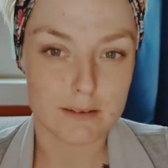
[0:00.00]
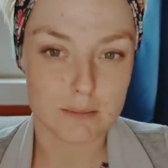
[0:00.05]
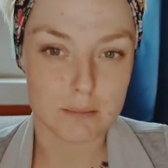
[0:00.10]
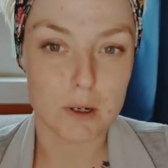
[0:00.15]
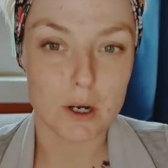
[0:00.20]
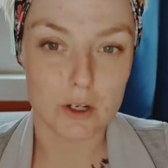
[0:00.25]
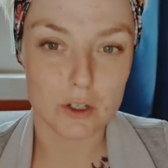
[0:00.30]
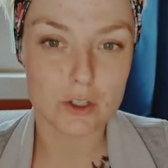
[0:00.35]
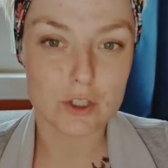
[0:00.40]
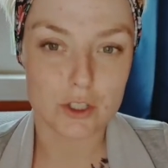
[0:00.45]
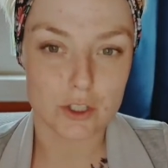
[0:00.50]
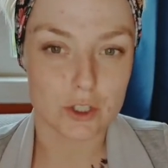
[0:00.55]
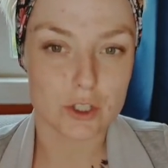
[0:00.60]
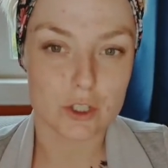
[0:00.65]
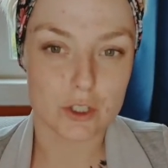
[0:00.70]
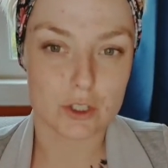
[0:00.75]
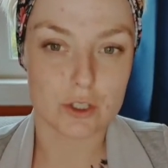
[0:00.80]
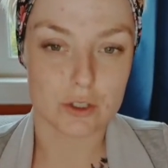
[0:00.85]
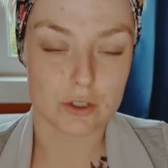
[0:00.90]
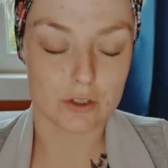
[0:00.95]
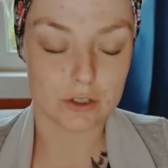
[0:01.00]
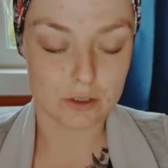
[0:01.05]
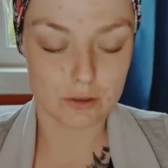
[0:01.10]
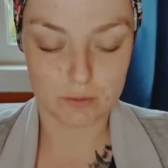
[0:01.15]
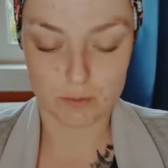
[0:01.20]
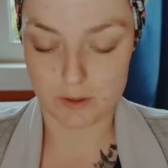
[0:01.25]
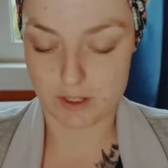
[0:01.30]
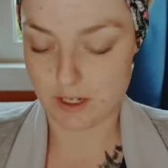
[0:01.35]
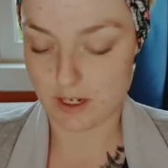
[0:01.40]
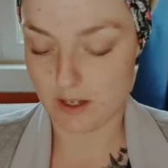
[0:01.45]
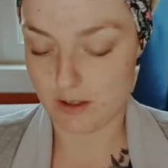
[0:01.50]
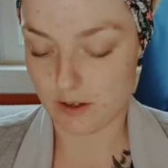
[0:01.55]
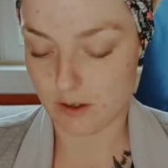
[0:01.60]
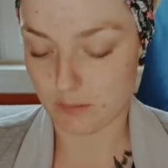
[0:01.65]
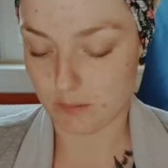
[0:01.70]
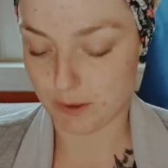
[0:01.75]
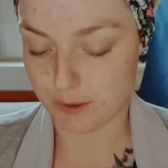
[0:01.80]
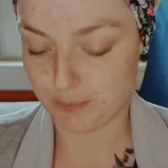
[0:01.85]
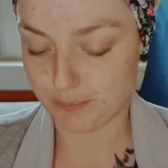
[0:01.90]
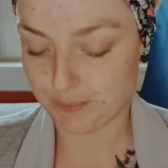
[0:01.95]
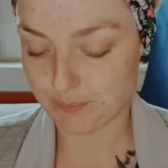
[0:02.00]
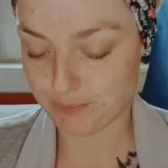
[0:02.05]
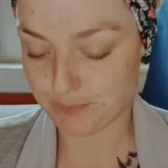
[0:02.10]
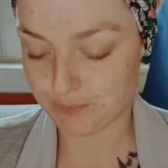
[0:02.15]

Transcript: much as you could with the other one.